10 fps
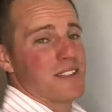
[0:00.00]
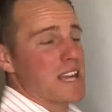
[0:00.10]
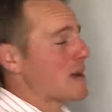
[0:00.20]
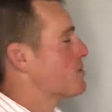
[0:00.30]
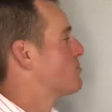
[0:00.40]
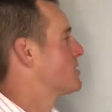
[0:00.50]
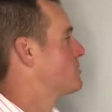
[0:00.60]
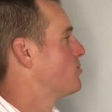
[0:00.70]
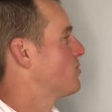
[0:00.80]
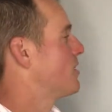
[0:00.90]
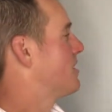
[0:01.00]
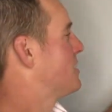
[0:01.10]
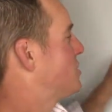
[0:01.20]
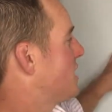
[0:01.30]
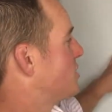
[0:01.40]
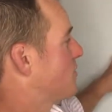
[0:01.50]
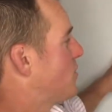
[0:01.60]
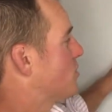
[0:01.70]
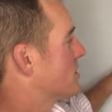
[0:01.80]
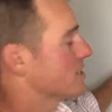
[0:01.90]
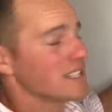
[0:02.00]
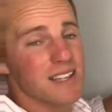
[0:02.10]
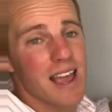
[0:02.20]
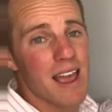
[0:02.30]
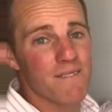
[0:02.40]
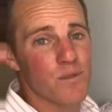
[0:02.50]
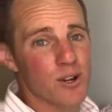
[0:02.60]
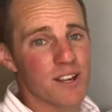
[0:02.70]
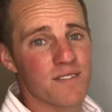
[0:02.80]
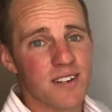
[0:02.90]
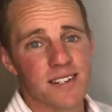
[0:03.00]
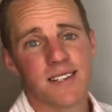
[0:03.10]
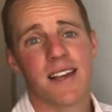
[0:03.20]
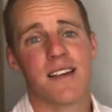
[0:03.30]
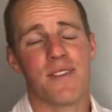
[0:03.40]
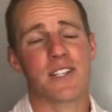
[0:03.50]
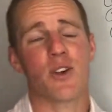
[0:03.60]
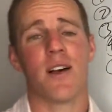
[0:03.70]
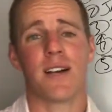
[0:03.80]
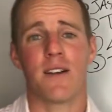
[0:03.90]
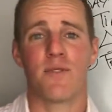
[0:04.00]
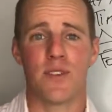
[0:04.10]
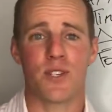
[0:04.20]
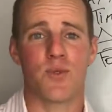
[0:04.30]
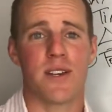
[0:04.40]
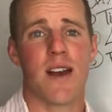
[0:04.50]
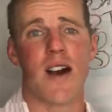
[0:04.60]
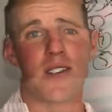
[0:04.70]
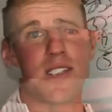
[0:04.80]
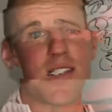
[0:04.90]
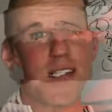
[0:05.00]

the timer principle, change your focus, and forgiveness. That's all I got for this week. I'll see you